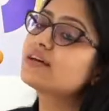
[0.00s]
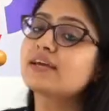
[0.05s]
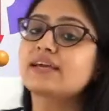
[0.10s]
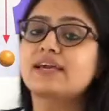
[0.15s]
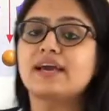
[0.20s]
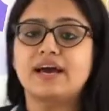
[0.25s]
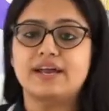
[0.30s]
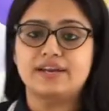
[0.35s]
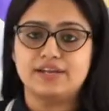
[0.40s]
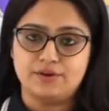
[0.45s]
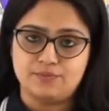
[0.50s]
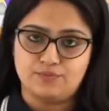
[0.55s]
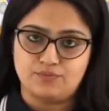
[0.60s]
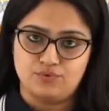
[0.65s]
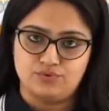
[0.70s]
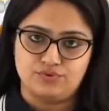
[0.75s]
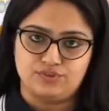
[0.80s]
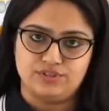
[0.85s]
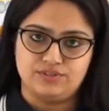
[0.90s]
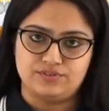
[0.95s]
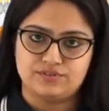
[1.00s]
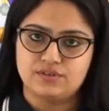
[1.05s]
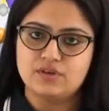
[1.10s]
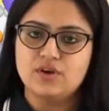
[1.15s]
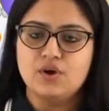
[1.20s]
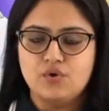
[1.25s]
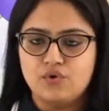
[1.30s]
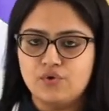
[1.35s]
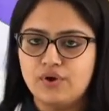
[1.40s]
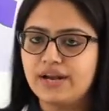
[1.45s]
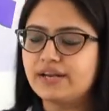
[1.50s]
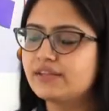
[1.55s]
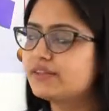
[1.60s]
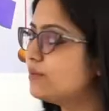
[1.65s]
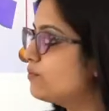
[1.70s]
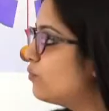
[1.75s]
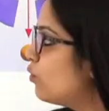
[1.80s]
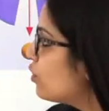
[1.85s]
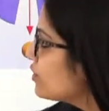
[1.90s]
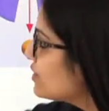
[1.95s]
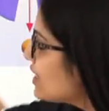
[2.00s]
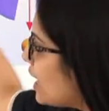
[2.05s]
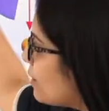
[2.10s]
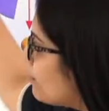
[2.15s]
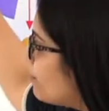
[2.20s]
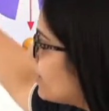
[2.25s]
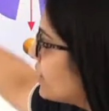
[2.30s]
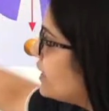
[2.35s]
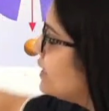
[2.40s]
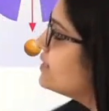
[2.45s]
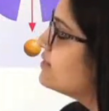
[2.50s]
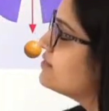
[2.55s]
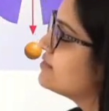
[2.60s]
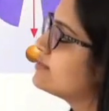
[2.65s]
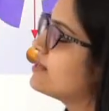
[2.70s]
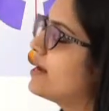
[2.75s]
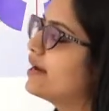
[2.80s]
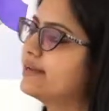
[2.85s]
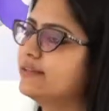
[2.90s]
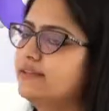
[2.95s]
carrier proteins, right? They both are buried inside